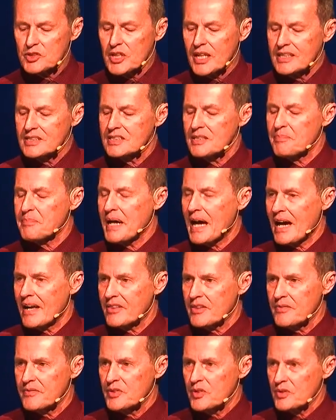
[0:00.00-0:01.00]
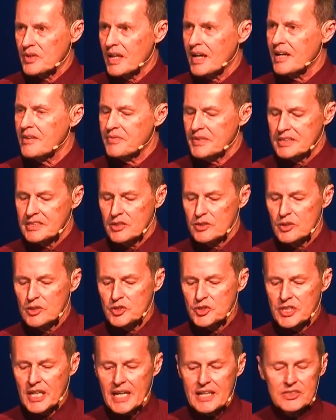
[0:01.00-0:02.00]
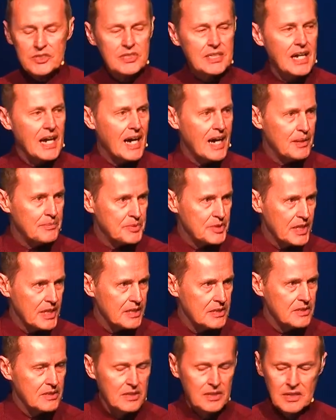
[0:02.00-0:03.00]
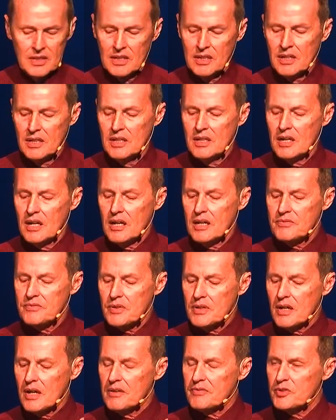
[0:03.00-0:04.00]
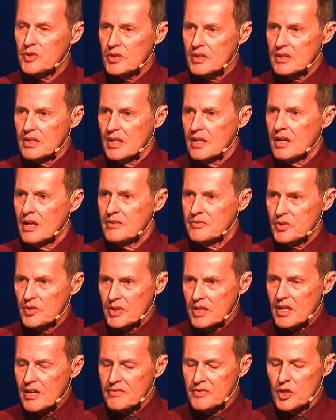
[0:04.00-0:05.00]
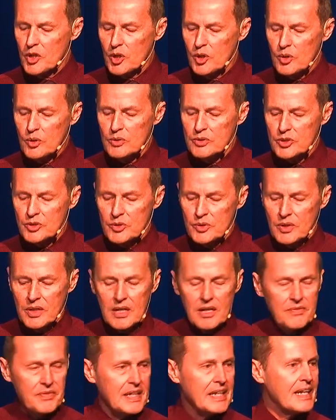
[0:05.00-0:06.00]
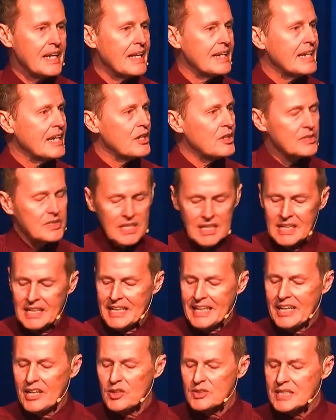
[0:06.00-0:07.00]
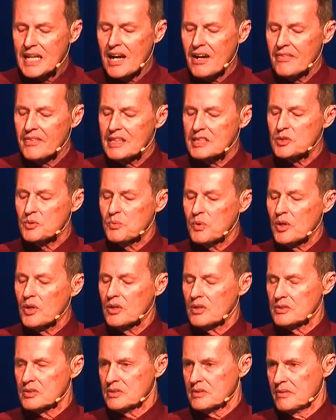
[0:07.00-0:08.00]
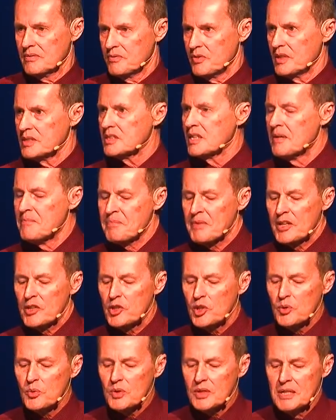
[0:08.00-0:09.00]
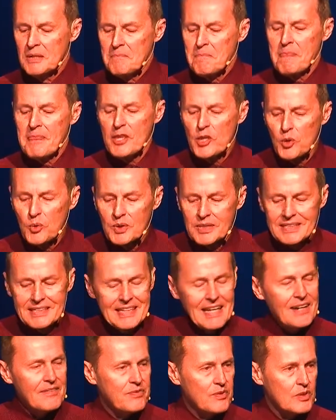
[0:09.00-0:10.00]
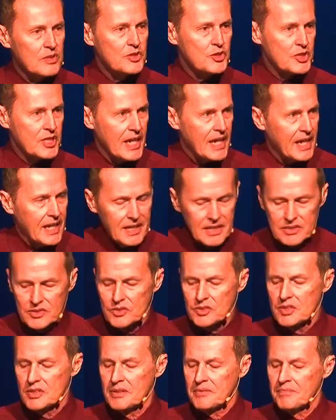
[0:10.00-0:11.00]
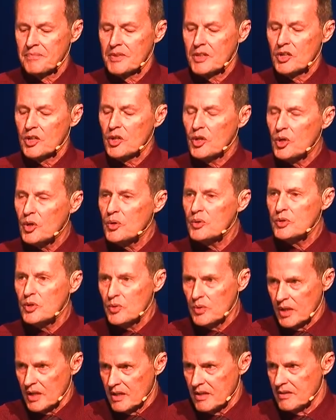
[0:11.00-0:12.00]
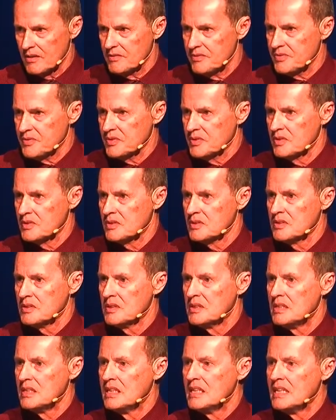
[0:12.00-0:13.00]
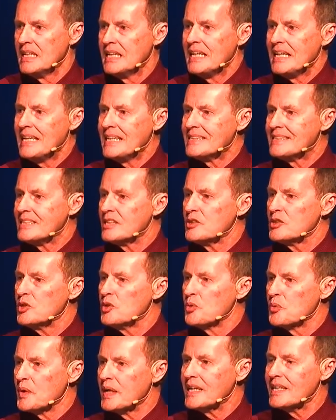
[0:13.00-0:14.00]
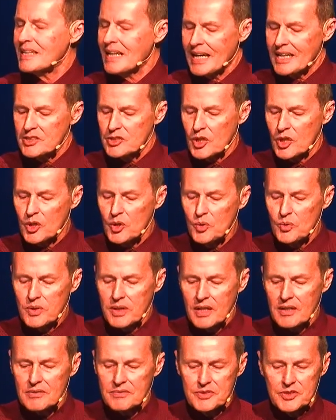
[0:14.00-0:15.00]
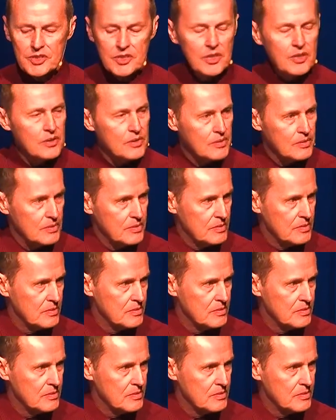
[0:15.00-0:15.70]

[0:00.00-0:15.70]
change the path of your life until you change the object of your love. Who do you love? And here's how this works, friends. You will never change who you love until you realize who loves you.